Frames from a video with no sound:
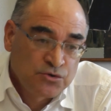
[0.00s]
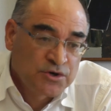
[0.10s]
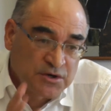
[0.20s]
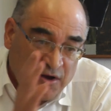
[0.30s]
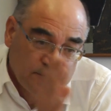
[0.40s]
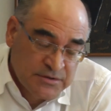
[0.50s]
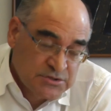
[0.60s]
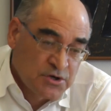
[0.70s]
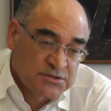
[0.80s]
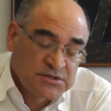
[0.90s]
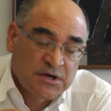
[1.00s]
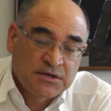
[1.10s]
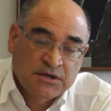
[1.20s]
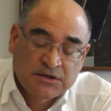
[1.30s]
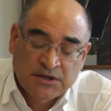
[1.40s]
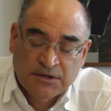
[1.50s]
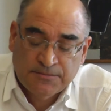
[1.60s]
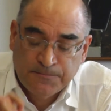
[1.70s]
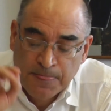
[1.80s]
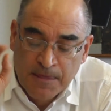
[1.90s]
Union government starts in
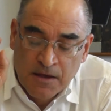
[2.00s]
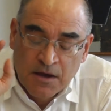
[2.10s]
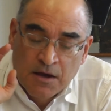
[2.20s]
1910.